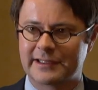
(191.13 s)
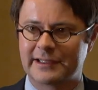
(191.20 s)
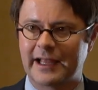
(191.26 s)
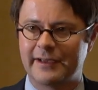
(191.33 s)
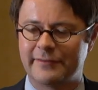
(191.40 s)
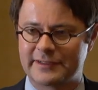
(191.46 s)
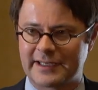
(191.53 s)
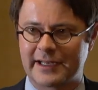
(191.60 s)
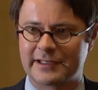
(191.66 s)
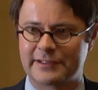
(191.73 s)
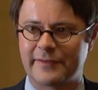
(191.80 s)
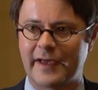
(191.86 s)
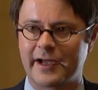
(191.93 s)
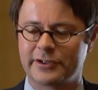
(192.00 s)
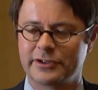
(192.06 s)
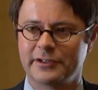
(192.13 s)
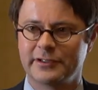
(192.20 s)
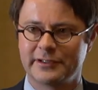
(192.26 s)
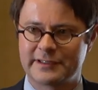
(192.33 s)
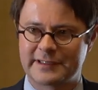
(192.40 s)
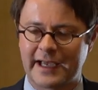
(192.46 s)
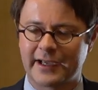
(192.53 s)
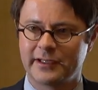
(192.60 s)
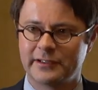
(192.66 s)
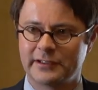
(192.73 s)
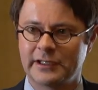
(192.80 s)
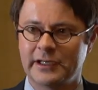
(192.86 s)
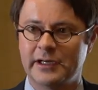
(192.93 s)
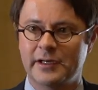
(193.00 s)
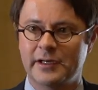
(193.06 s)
and life satisfaction, second,